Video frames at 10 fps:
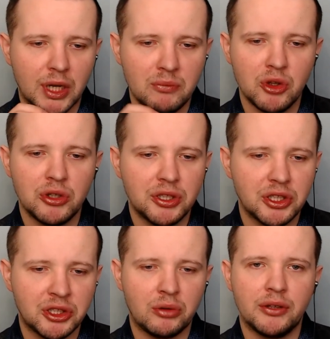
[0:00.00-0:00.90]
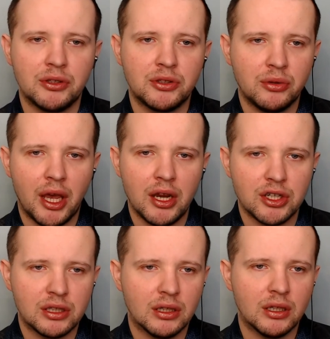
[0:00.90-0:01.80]
communities related to
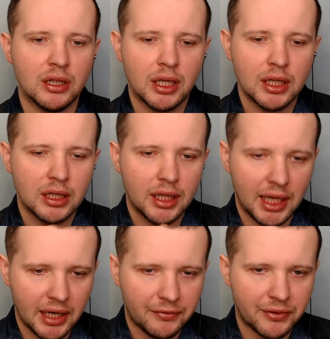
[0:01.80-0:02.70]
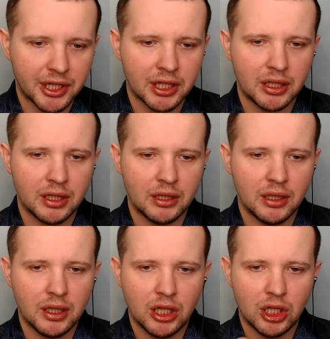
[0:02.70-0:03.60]
Asia, Africa,
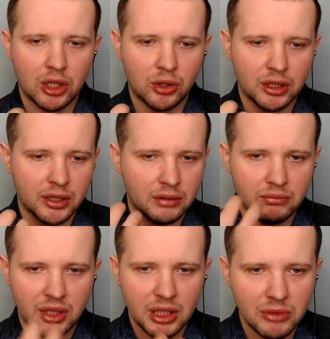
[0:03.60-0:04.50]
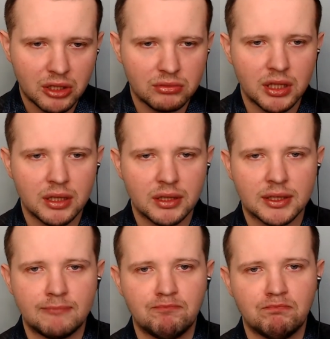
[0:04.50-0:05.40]
or
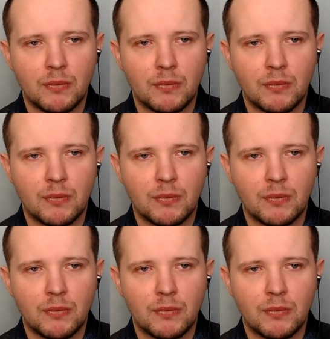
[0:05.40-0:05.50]
immigrants.